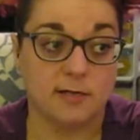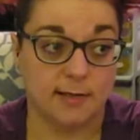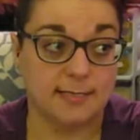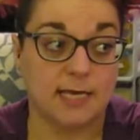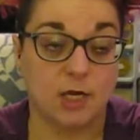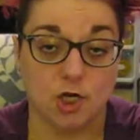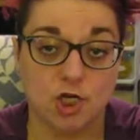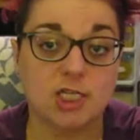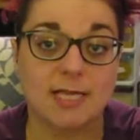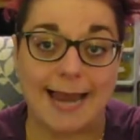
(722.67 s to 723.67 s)
So he's like, you're
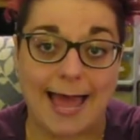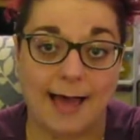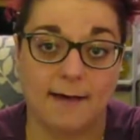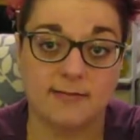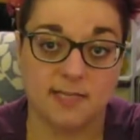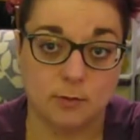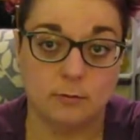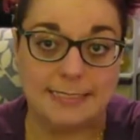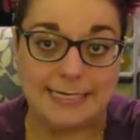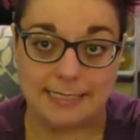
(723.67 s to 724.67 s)
just going to have to
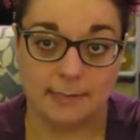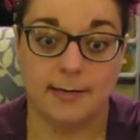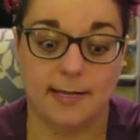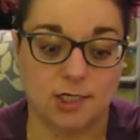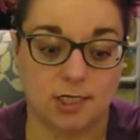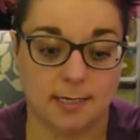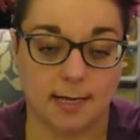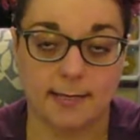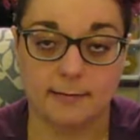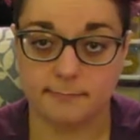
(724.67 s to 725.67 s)
do the elimination
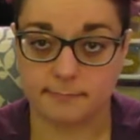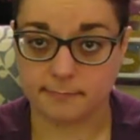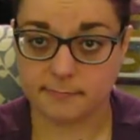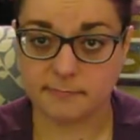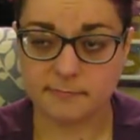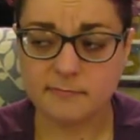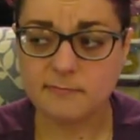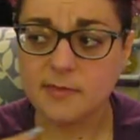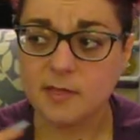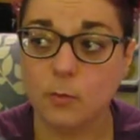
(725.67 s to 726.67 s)
diet.
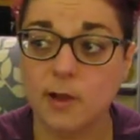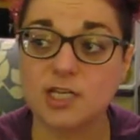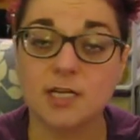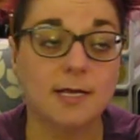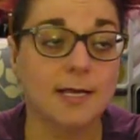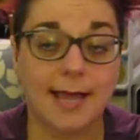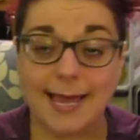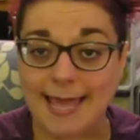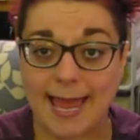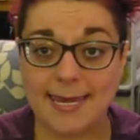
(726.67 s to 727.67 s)
Which,
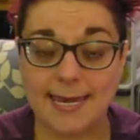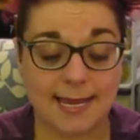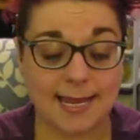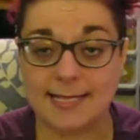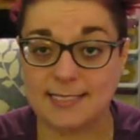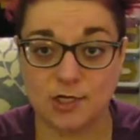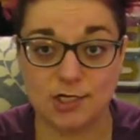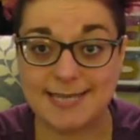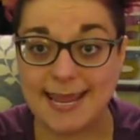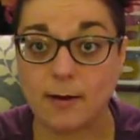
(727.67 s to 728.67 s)
again, is you
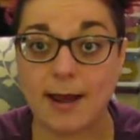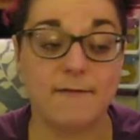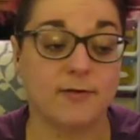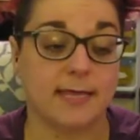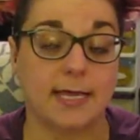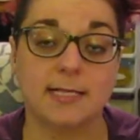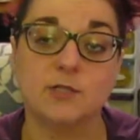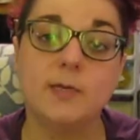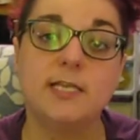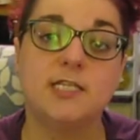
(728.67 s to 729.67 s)
just take out everything
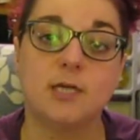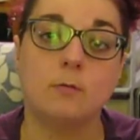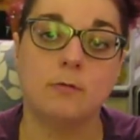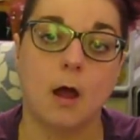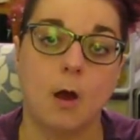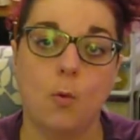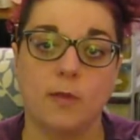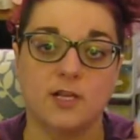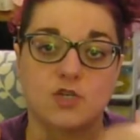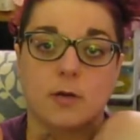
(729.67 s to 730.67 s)
because we don't know
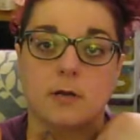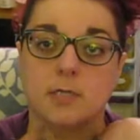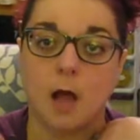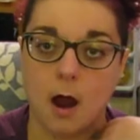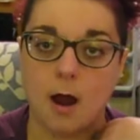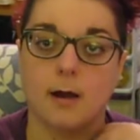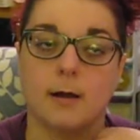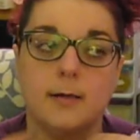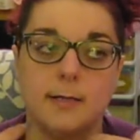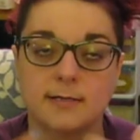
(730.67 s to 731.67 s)
what the triggers
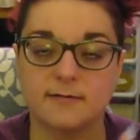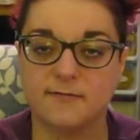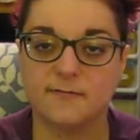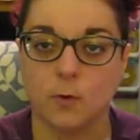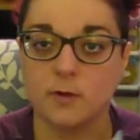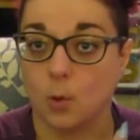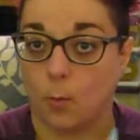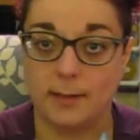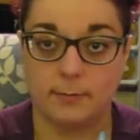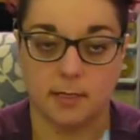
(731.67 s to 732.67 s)
are for the
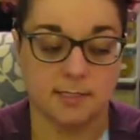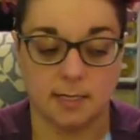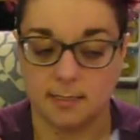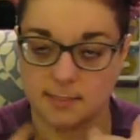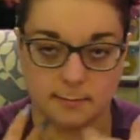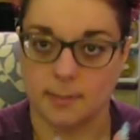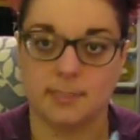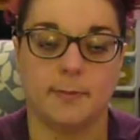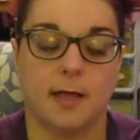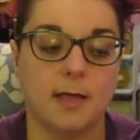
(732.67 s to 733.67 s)
white blood cells to
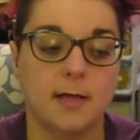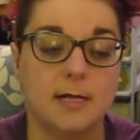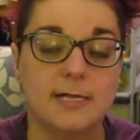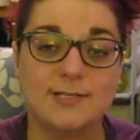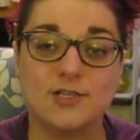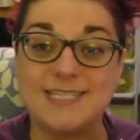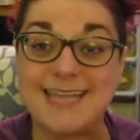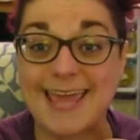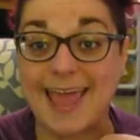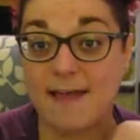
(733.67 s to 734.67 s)
multiply. So just
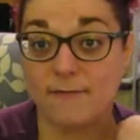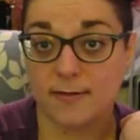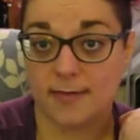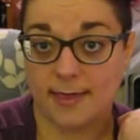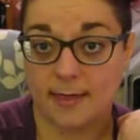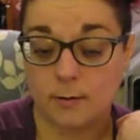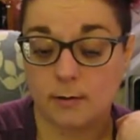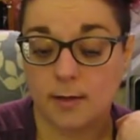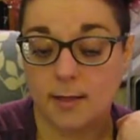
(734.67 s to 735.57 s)
take everything out.